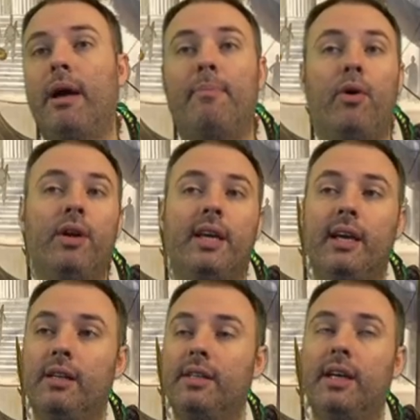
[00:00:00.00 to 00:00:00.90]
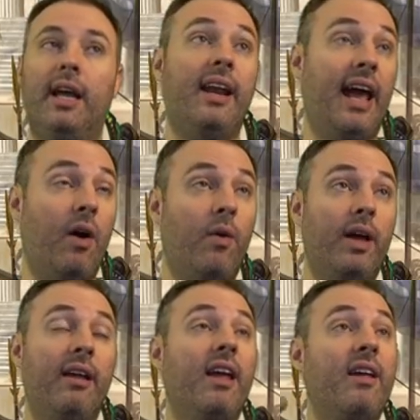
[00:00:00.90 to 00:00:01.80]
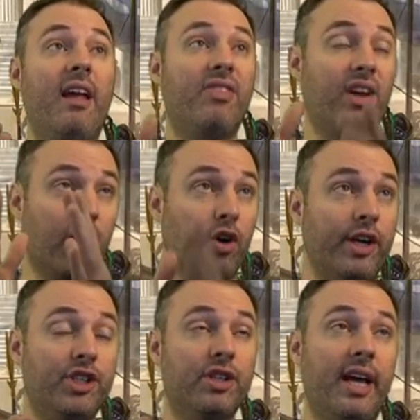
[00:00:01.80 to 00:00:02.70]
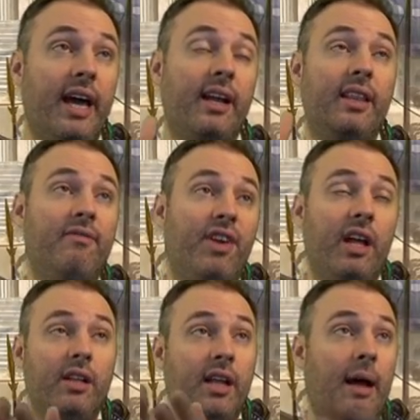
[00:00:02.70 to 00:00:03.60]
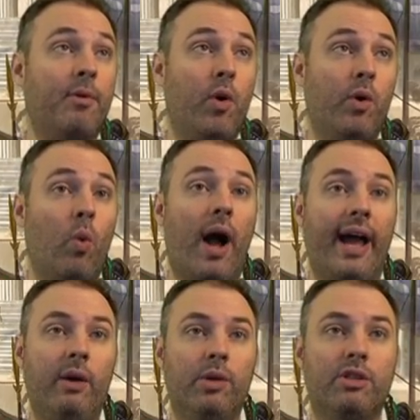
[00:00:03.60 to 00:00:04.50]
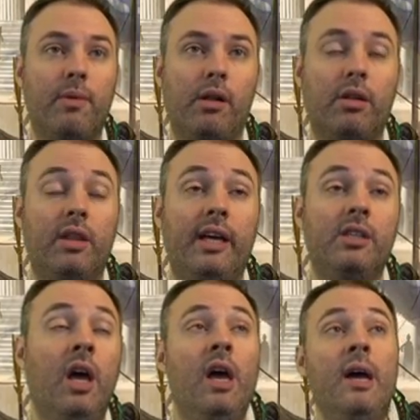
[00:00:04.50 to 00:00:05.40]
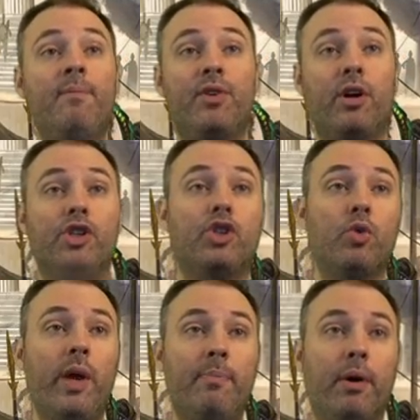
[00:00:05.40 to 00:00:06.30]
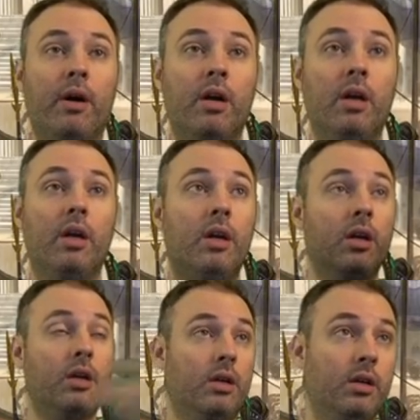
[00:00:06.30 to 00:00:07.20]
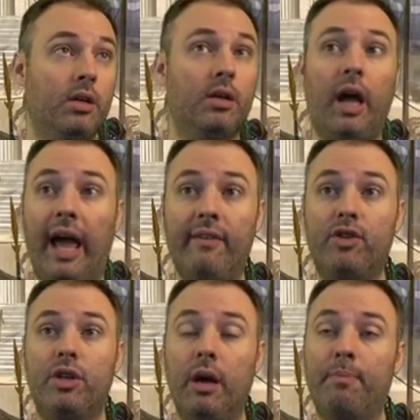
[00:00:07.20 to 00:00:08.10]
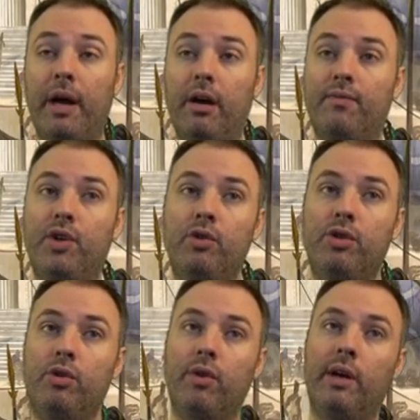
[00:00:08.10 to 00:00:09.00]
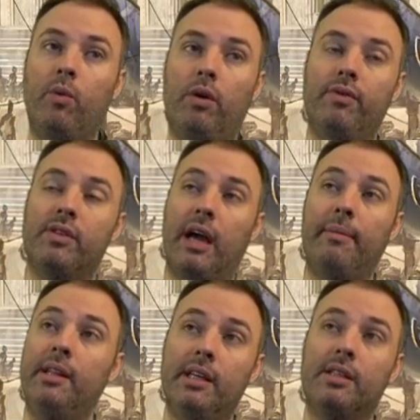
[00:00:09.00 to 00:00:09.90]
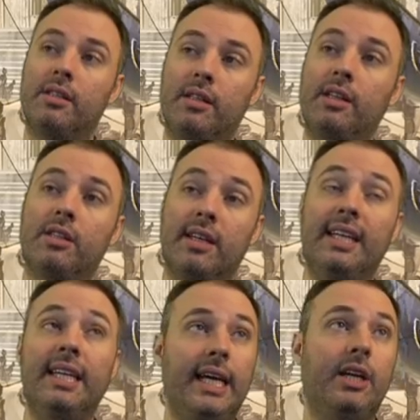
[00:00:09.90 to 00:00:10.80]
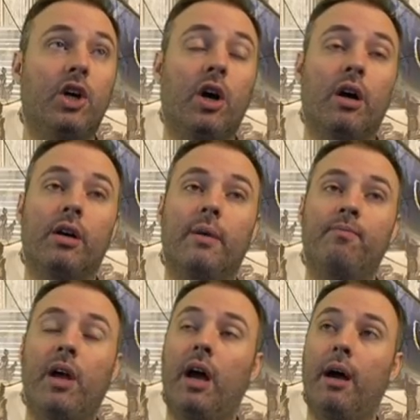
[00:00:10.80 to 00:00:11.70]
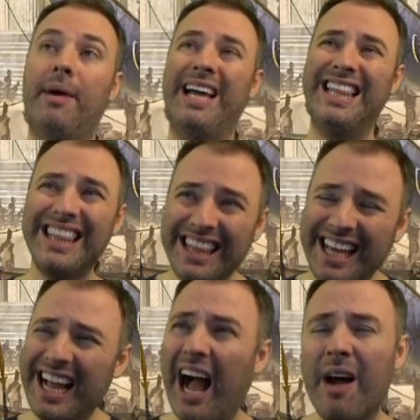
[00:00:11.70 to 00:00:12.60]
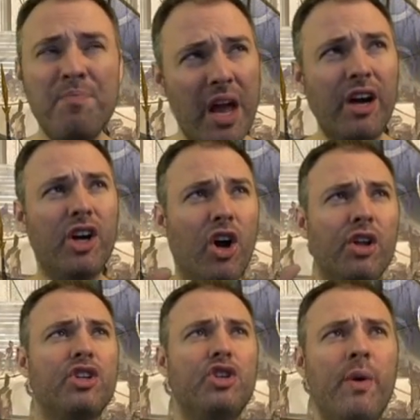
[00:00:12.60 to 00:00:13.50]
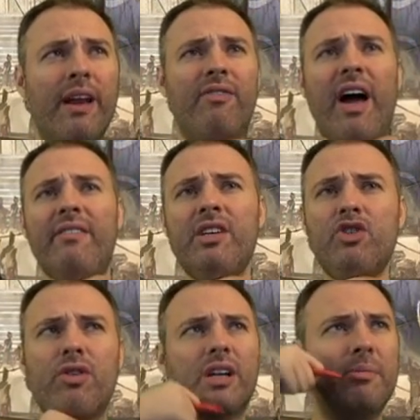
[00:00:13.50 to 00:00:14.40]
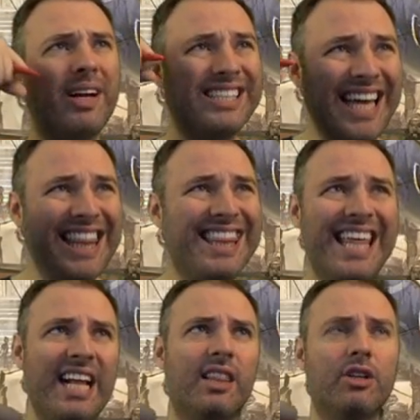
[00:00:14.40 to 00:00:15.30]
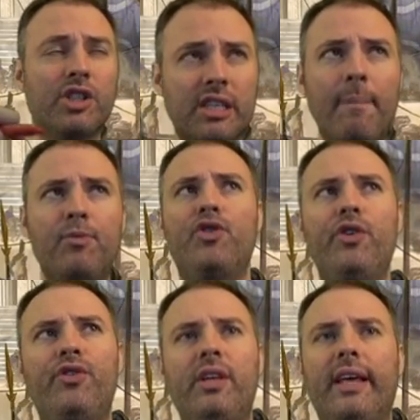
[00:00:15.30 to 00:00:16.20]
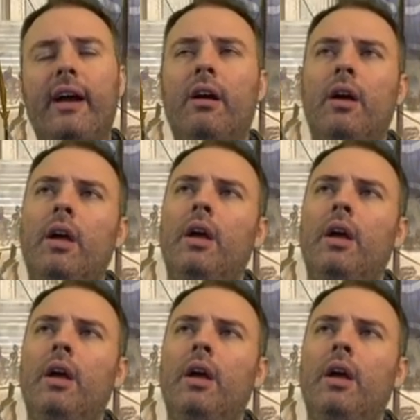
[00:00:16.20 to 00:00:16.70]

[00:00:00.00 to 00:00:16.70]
My opponent kills it, and now if they're a creature deck and they've killed it, I'm going wide with smaller things. If they're a sweeper, I have a pair of two two green wolves. I mean, this is this is a neat card. Um, I think I'm, I'm going to call it a two out of five constructed because I think there's something juicy there.